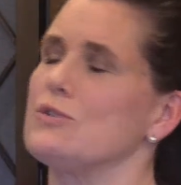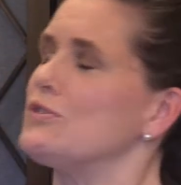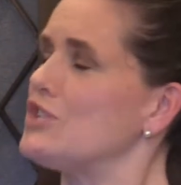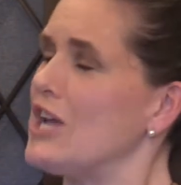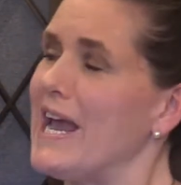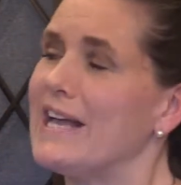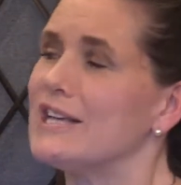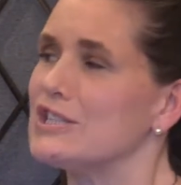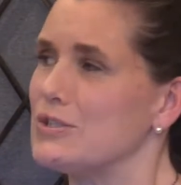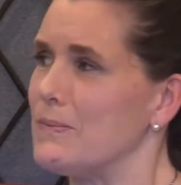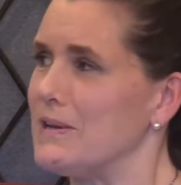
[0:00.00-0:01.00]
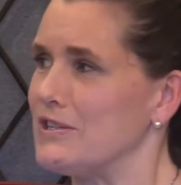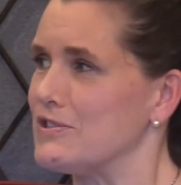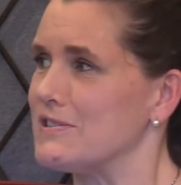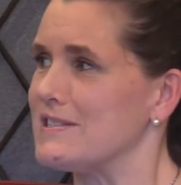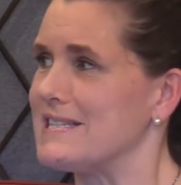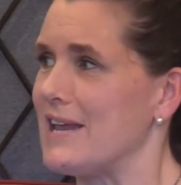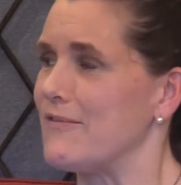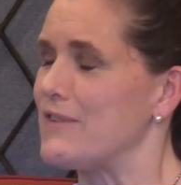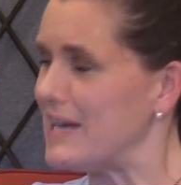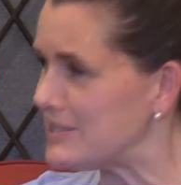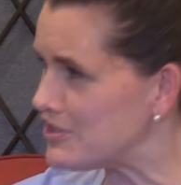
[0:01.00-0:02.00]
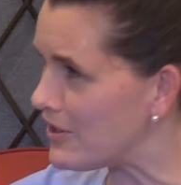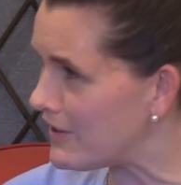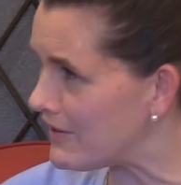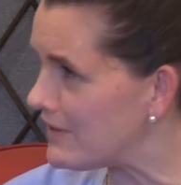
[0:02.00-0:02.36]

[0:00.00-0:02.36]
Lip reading: To challenge me to say, Rachel,